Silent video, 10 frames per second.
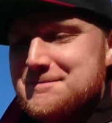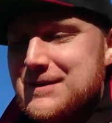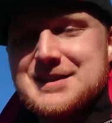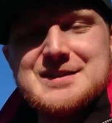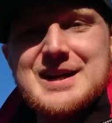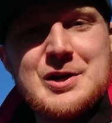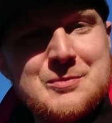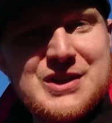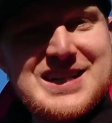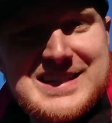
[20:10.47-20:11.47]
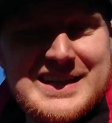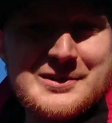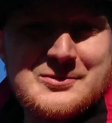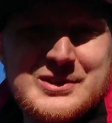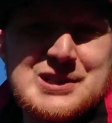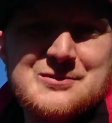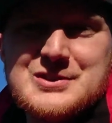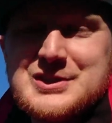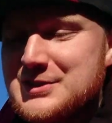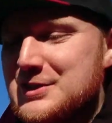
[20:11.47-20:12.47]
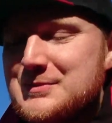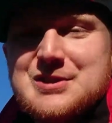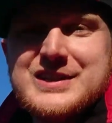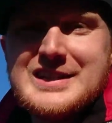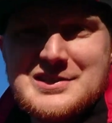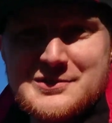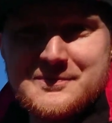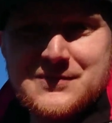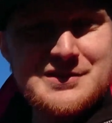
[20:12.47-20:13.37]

And I hope you guys had a really good community day too.